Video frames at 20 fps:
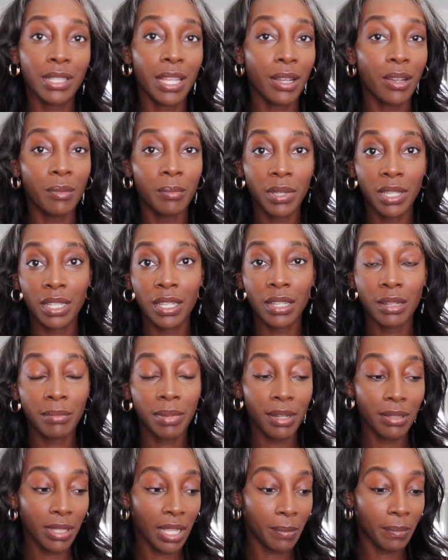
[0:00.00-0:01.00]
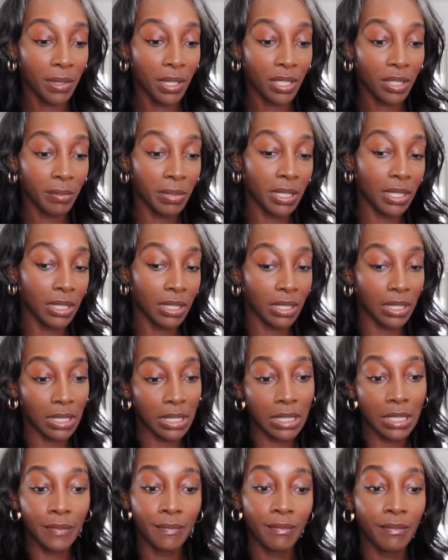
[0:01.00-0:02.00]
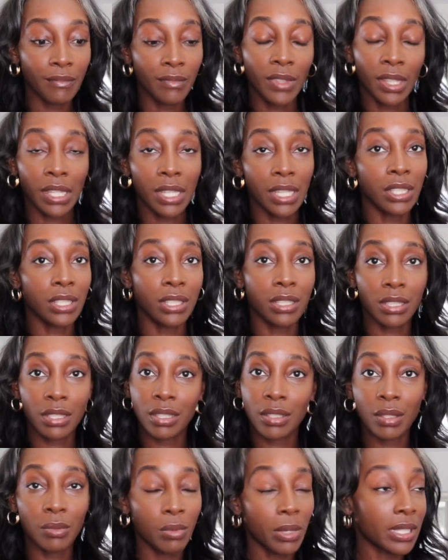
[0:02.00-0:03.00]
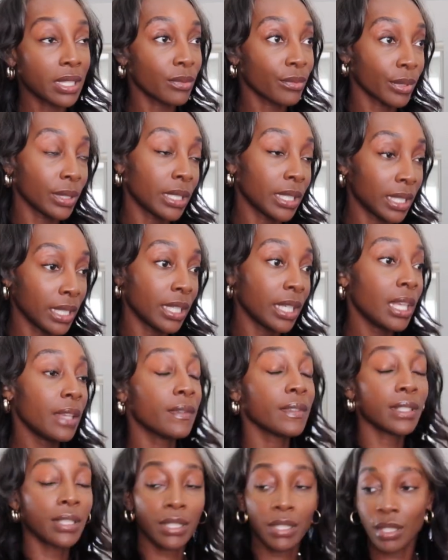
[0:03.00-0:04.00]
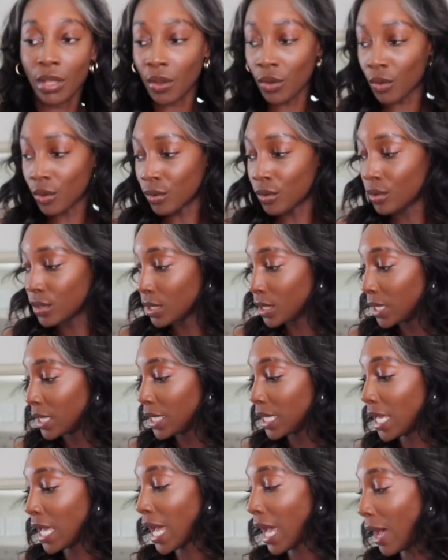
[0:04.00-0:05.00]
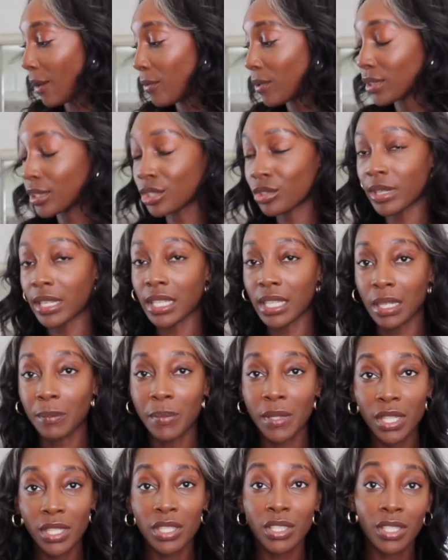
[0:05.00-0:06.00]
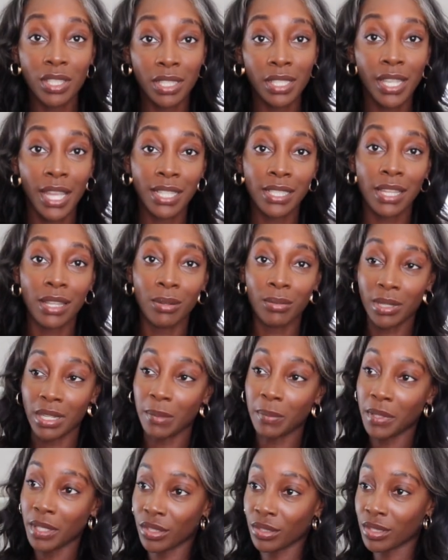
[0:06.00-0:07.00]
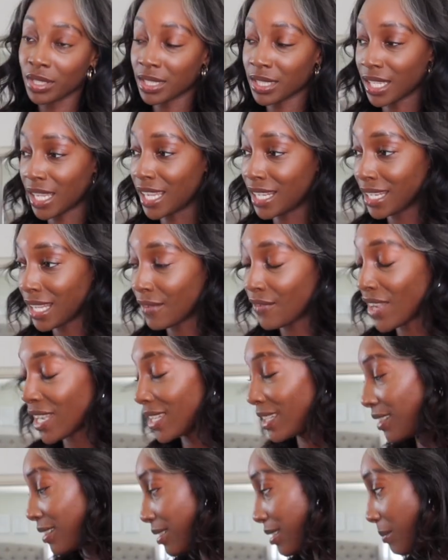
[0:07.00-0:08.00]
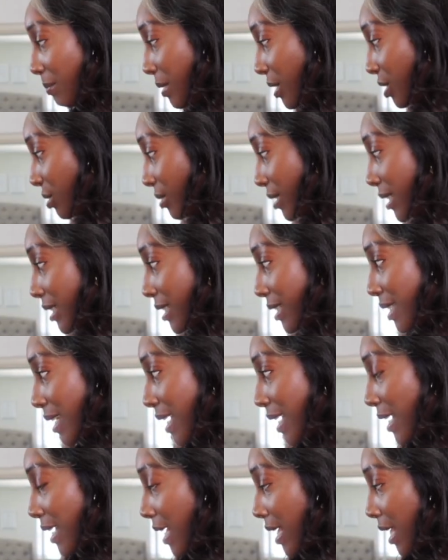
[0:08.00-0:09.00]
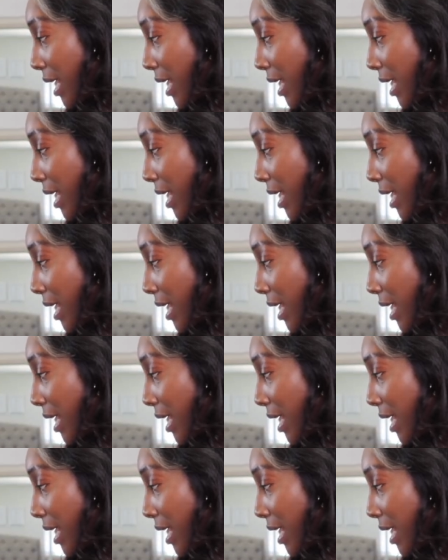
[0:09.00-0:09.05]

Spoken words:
not gonna be able to get a birthday picture because it wasn't really giving. So I wanted to try to get a picture just in case I don't get a picture tonight. Now if I can get a good picture in it tonight,